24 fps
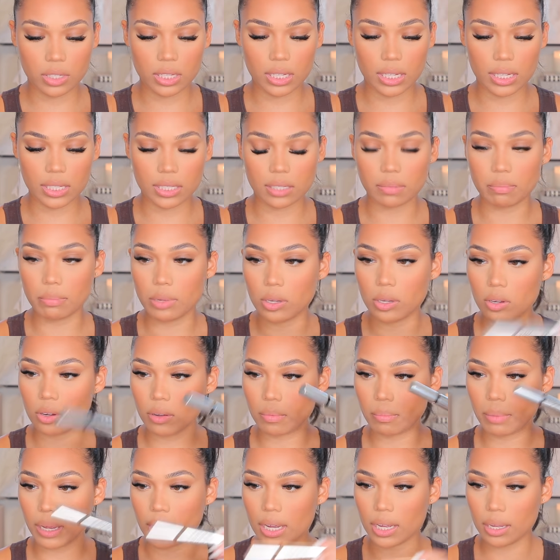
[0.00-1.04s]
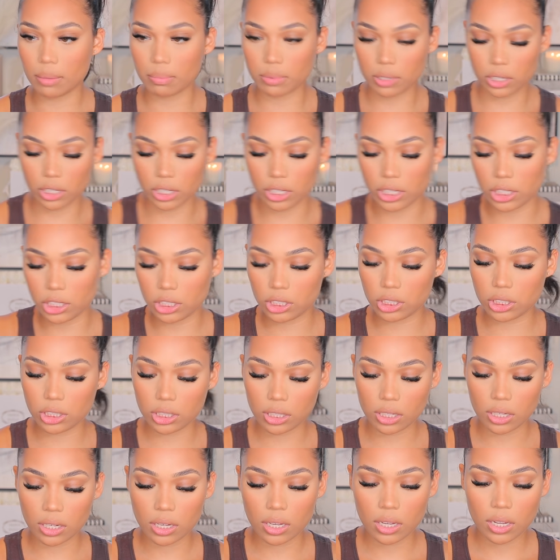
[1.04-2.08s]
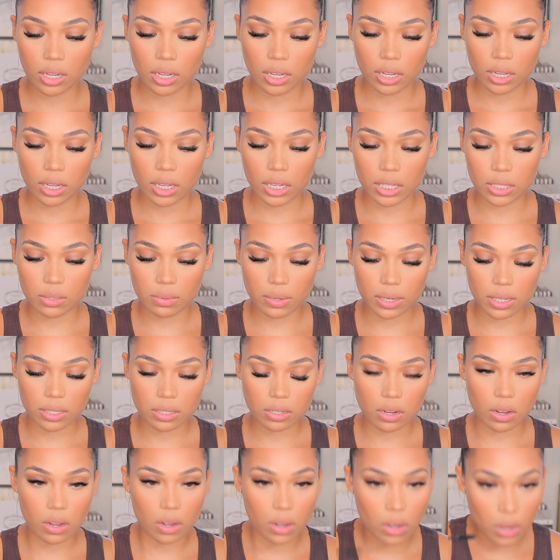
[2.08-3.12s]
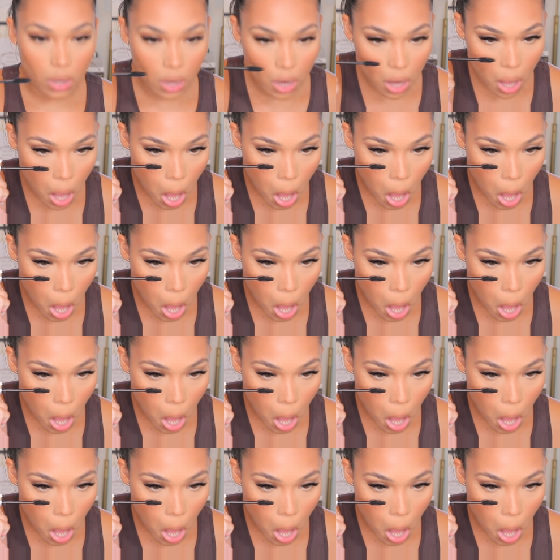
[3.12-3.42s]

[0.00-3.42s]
this Milk Makeup Kush, is what it's called.